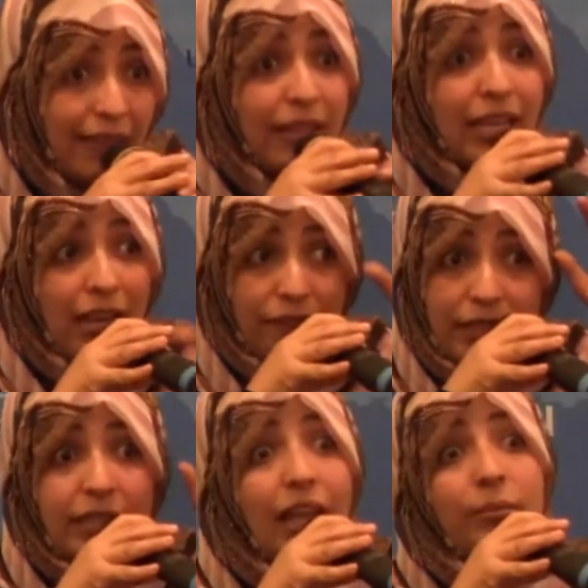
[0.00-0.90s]
lot of
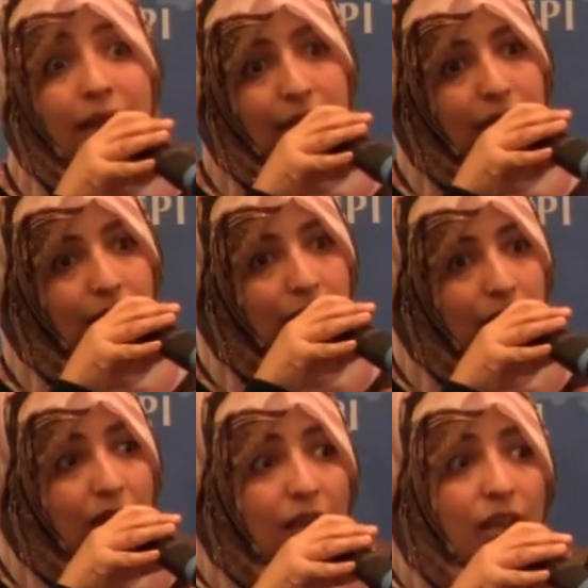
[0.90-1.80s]
women who
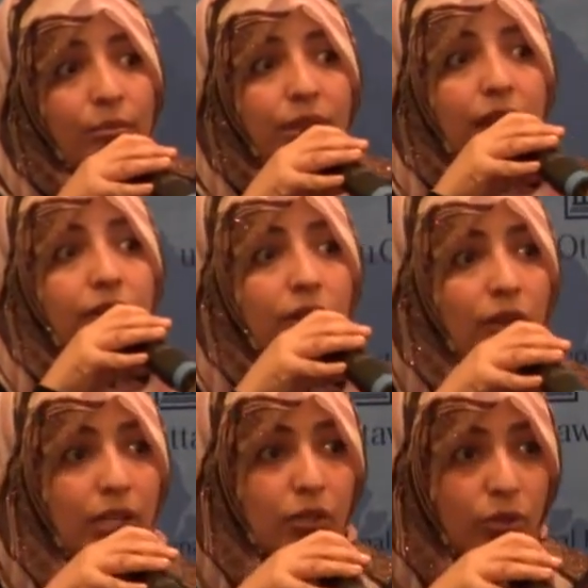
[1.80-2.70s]
did a
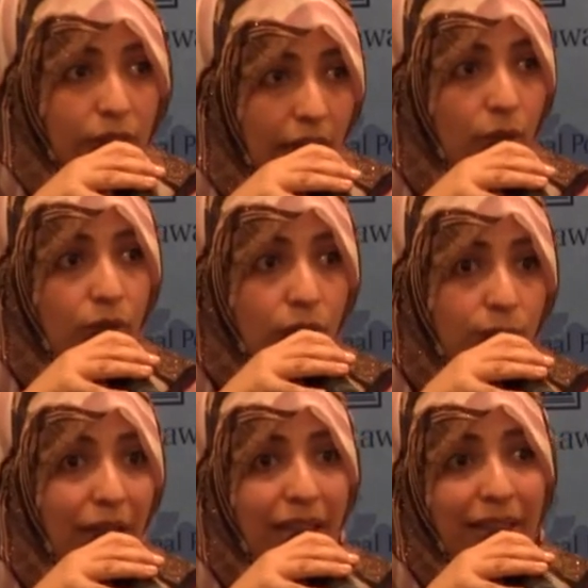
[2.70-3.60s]
lot, but there was
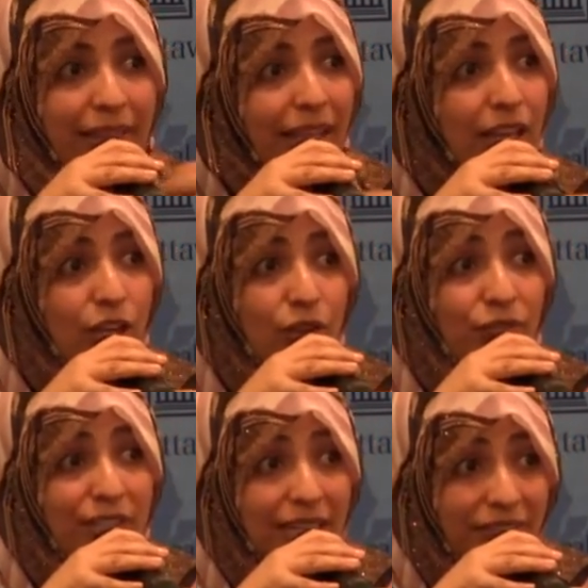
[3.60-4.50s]
full support. There
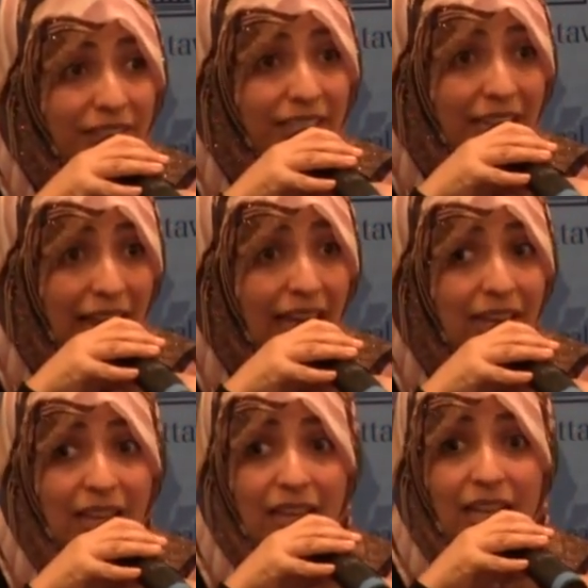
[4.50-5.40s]
was great
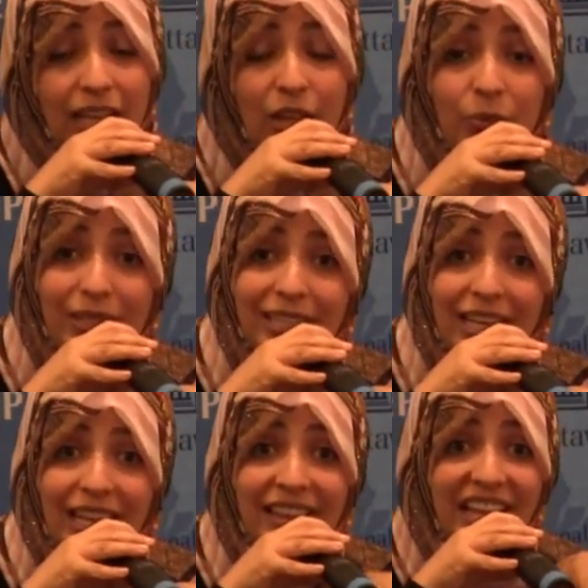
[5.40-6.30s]
support from men.
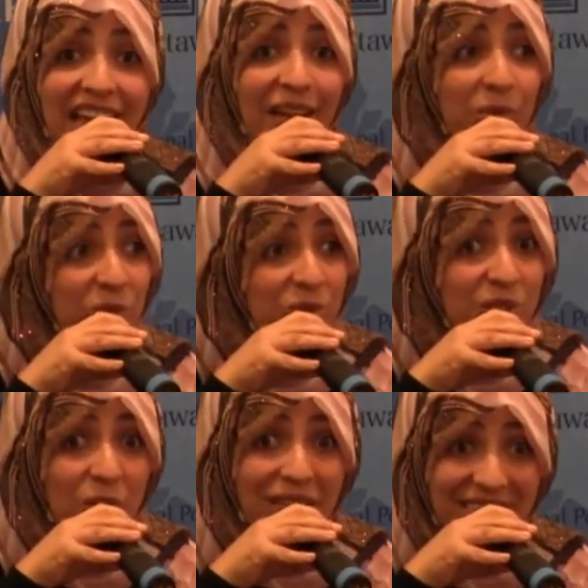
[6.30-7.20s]

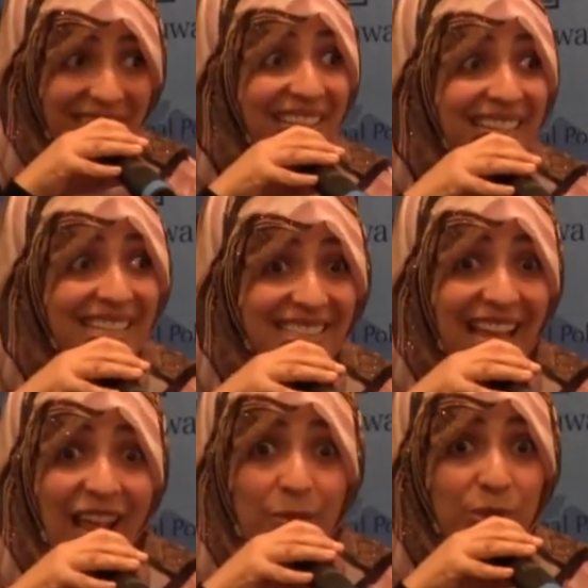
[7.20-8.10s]
I remember
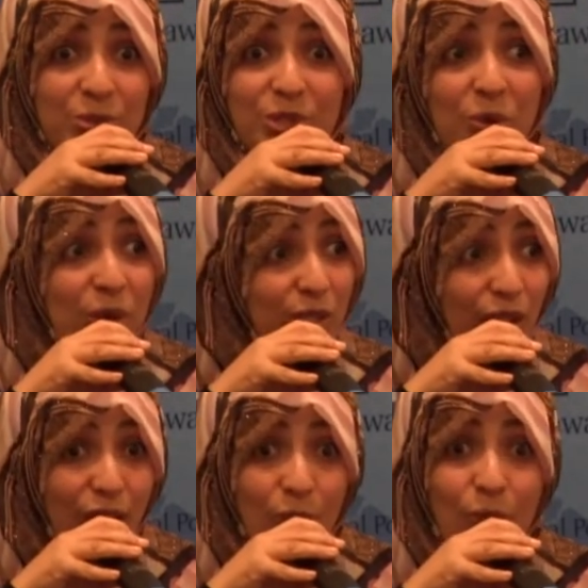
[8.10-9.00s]
there were men
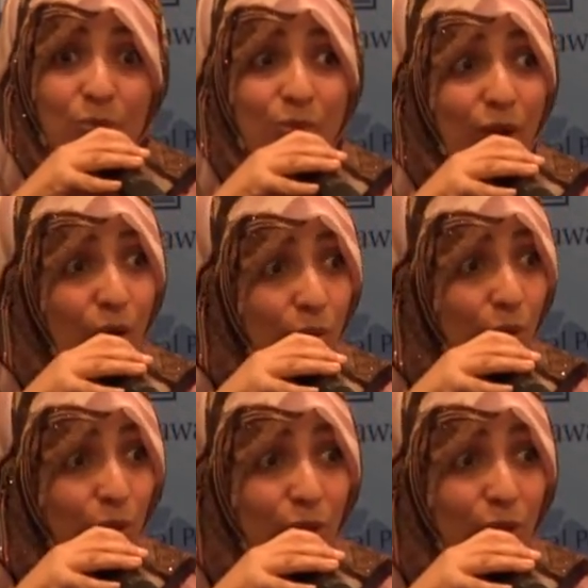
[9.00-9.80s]
who came